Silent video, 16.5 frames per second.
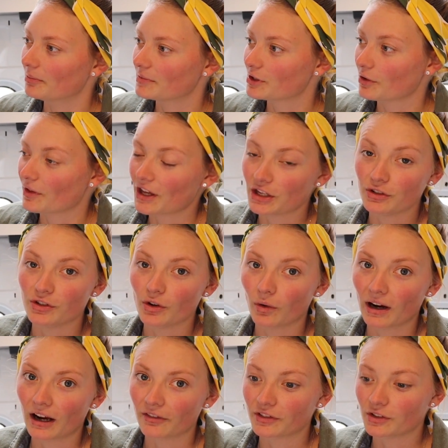so that you
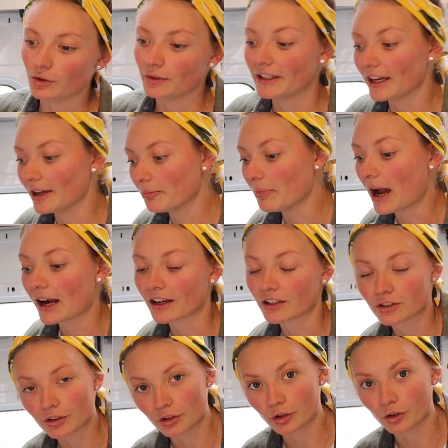don't have to get back
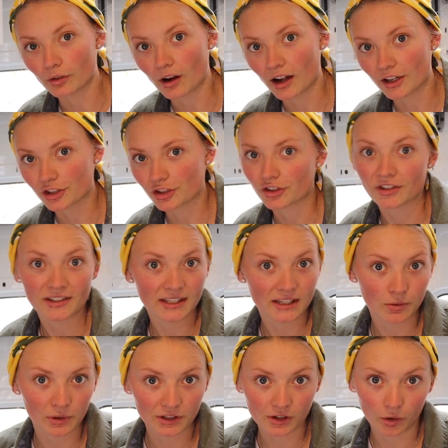into the garage to
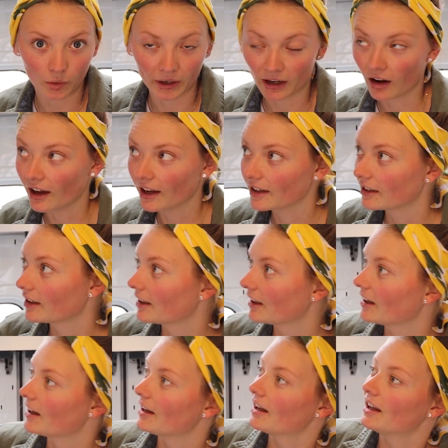see what's going on.
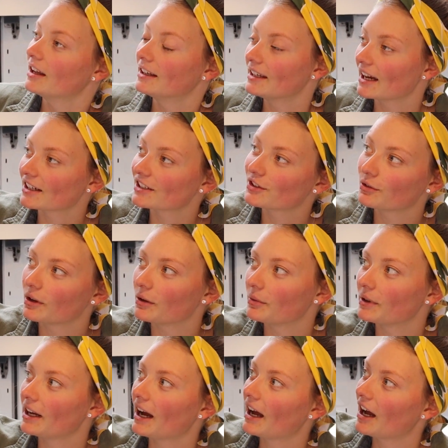Next to it,
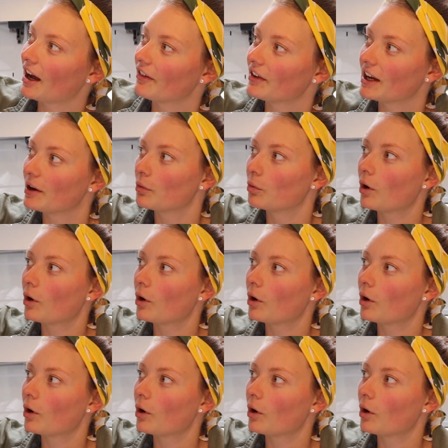we have a